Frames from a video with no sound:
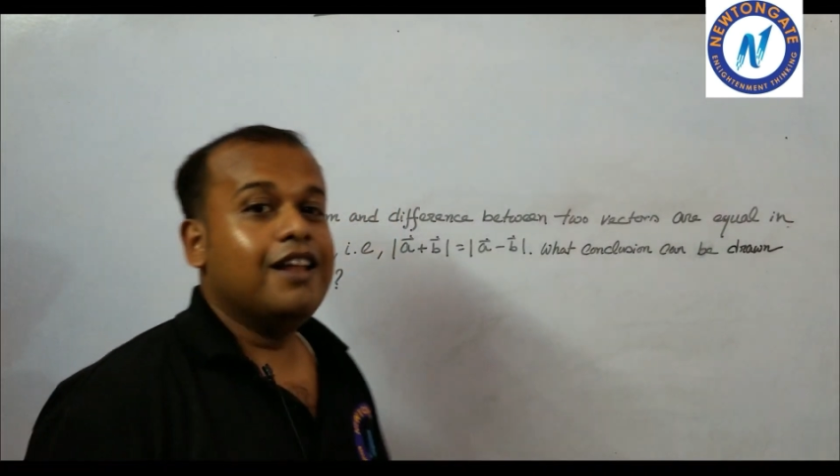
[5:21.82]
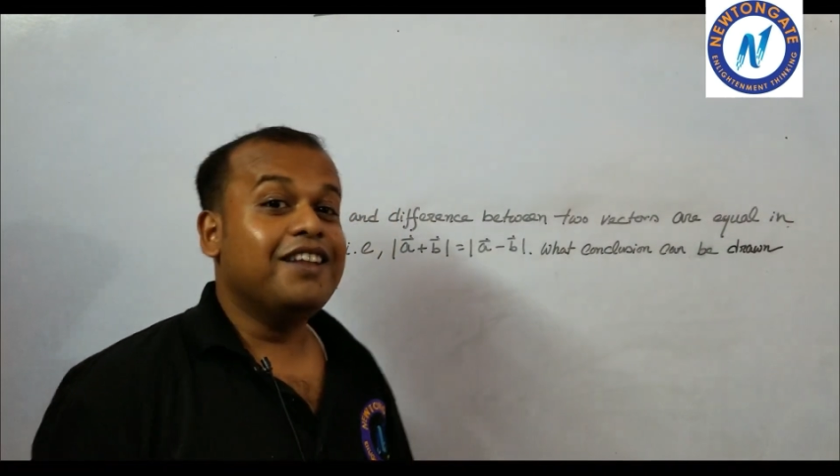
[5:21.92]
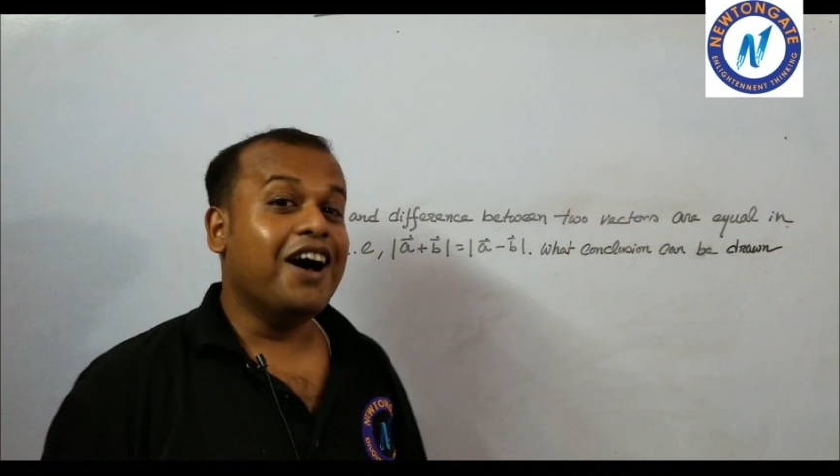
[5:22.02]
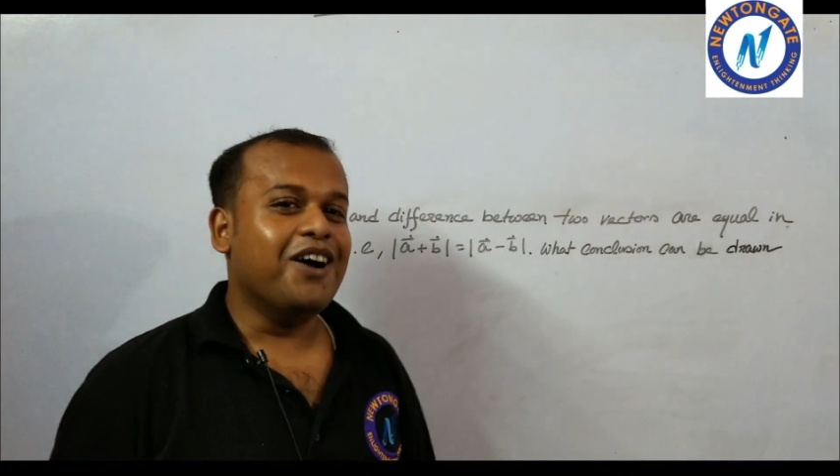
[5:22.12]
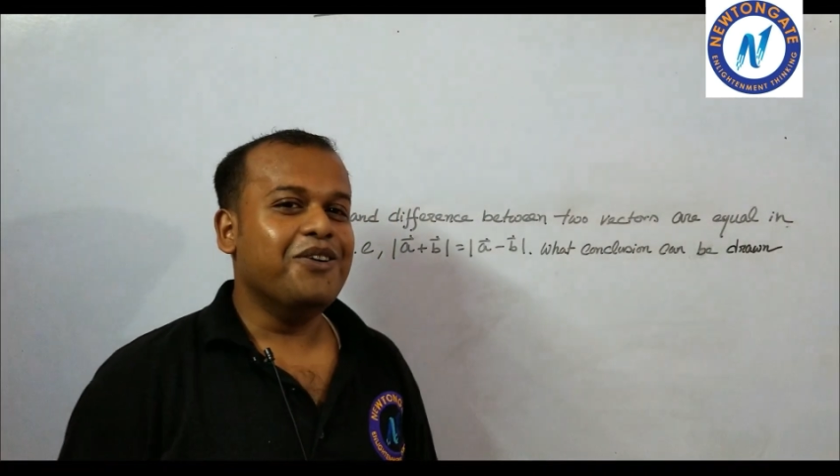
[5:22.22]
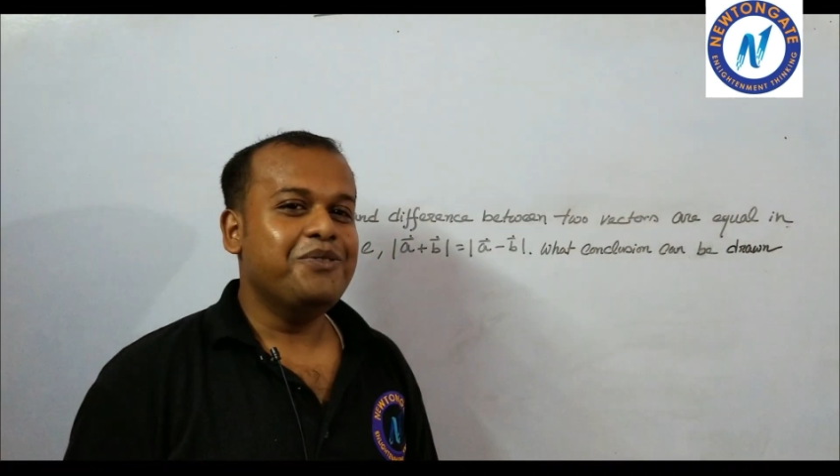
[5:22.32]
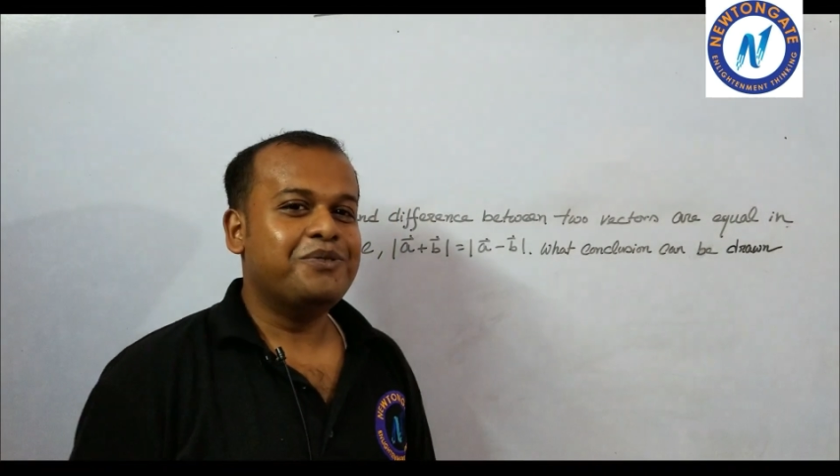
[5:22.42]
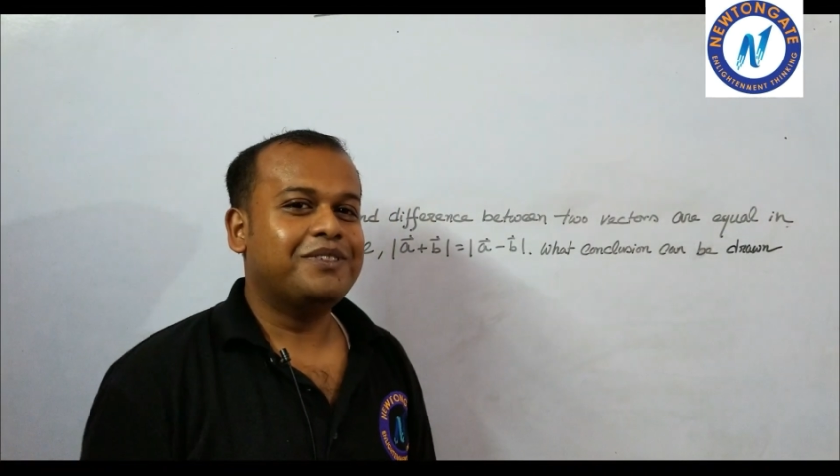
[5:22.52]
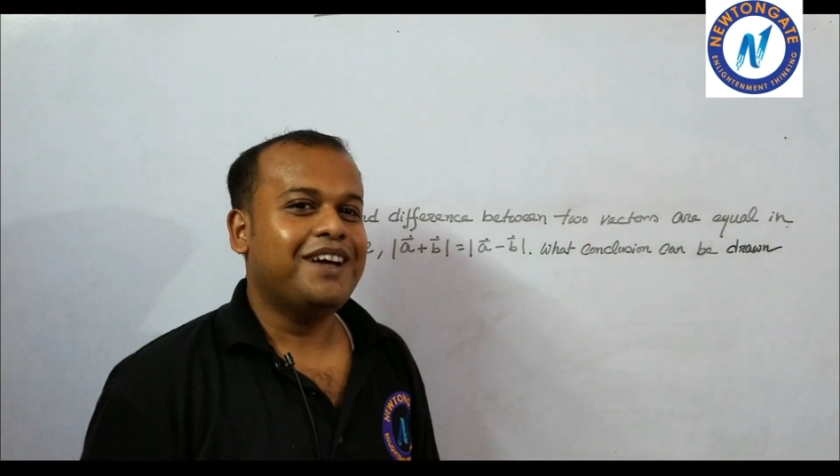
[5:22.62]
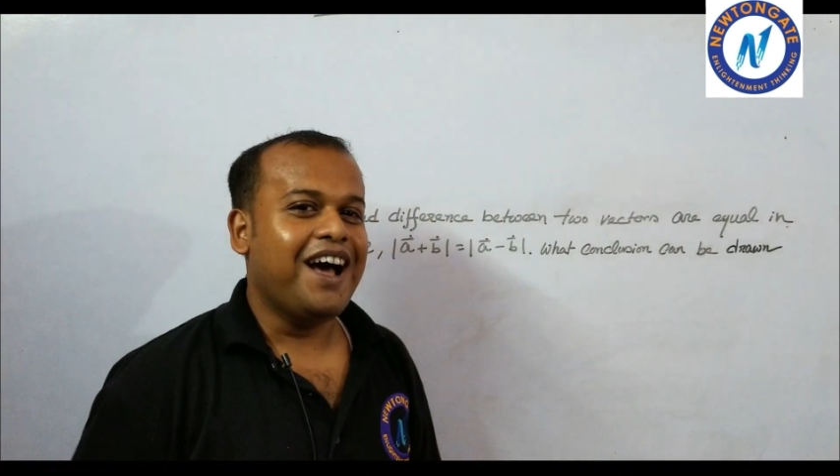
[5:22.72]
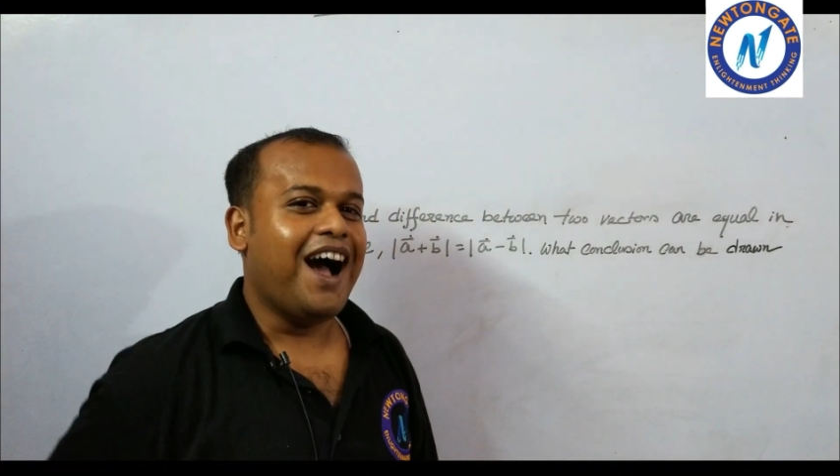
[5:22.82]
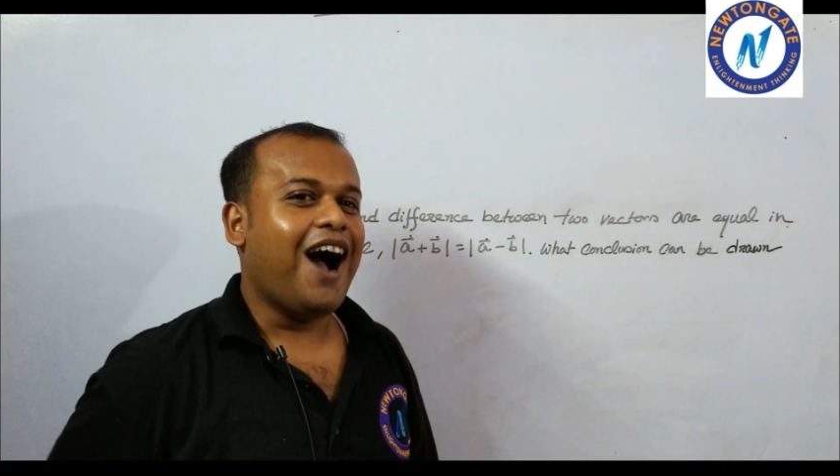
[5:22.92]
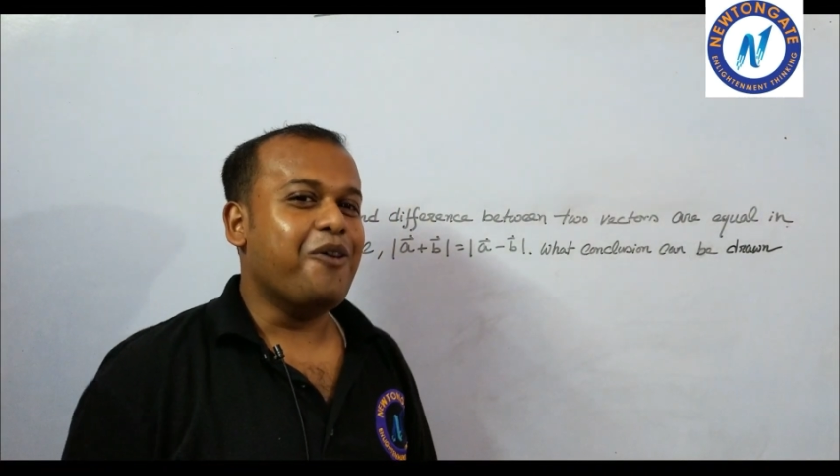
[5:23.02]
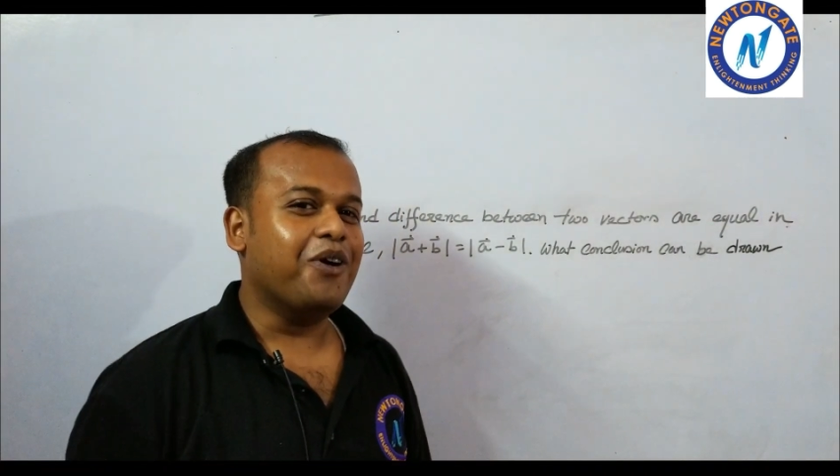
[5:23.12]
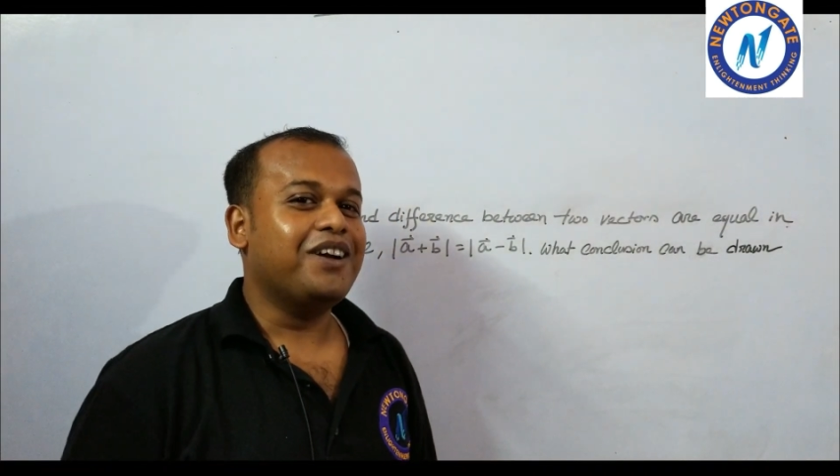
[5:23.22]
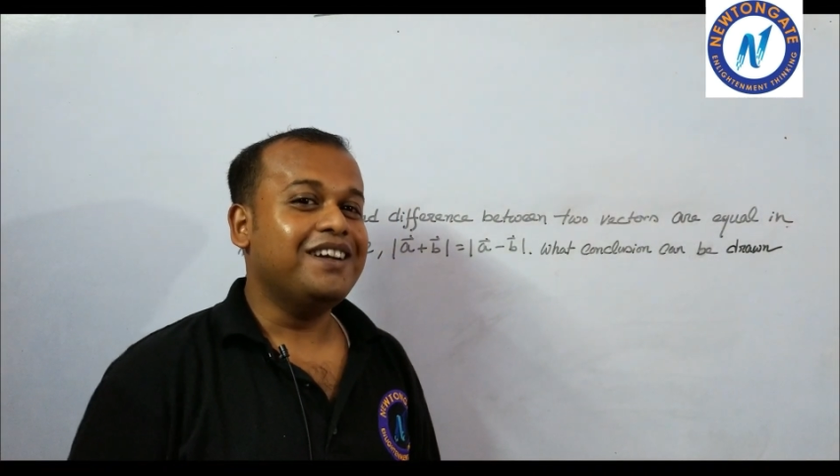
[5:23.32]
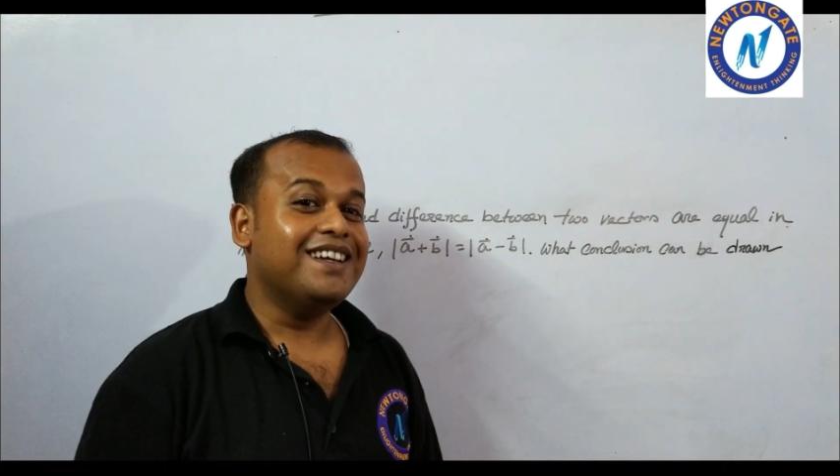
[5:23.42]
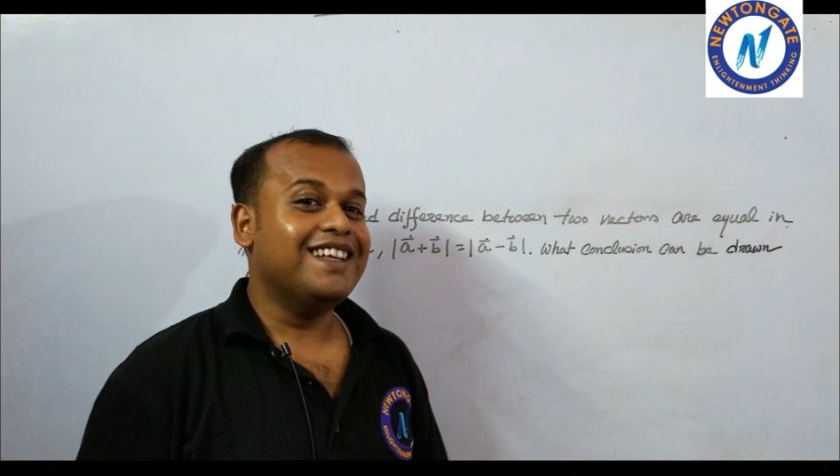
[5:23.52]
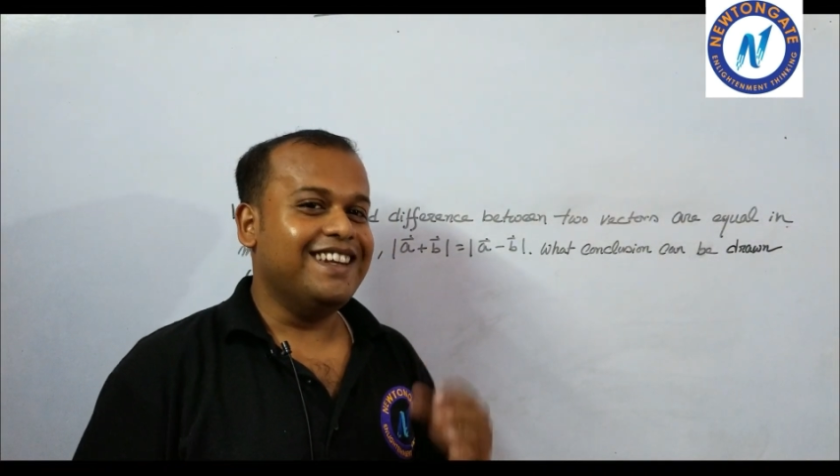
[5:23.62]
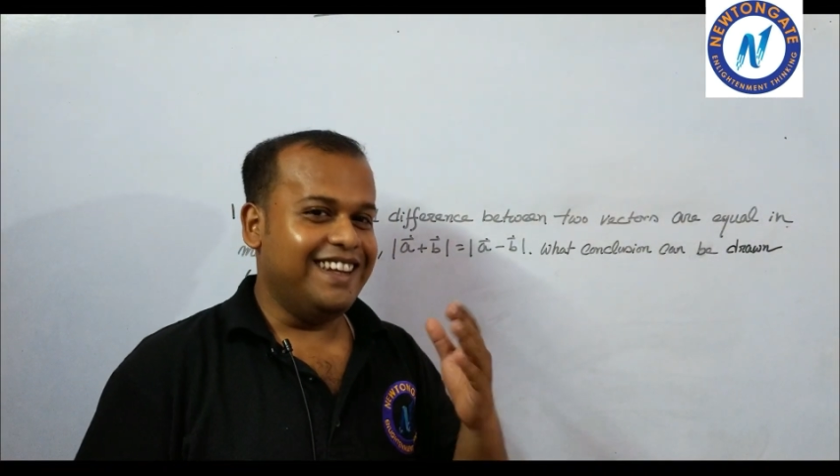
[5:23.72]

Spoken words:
Now, our